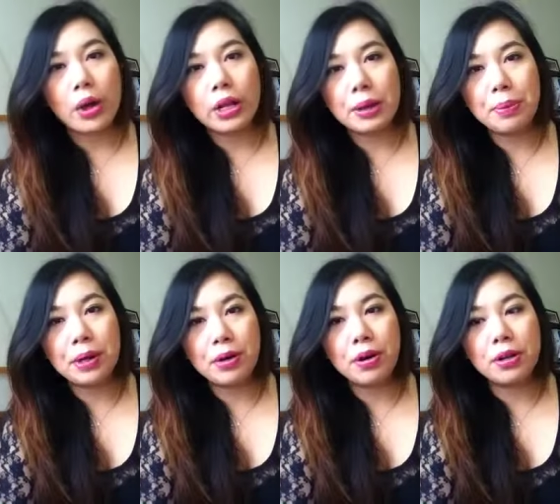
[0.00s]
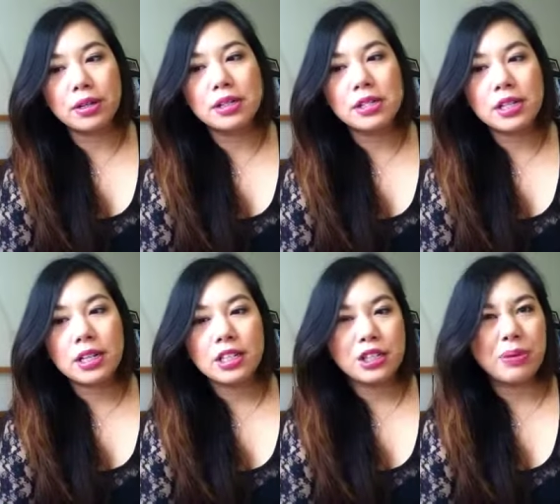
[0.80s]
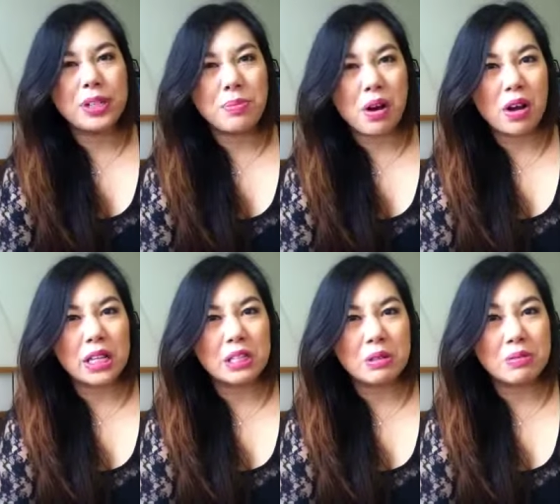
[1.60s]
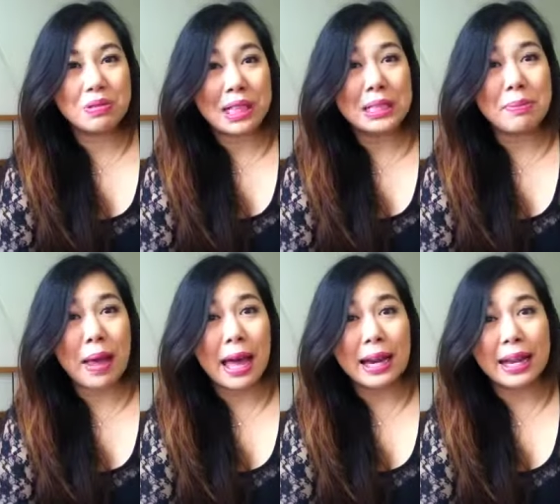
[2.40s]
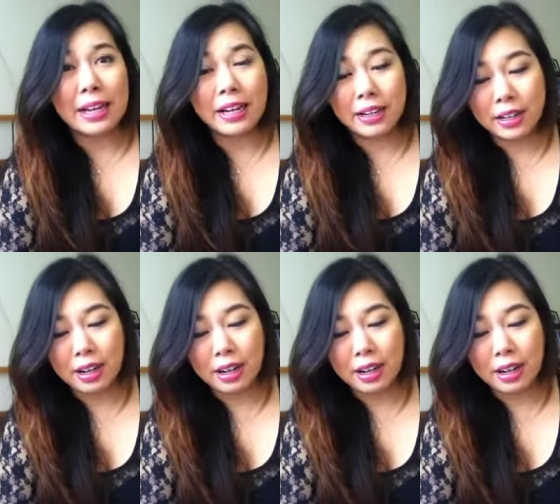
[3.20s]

only because she went to my high school. That's about it.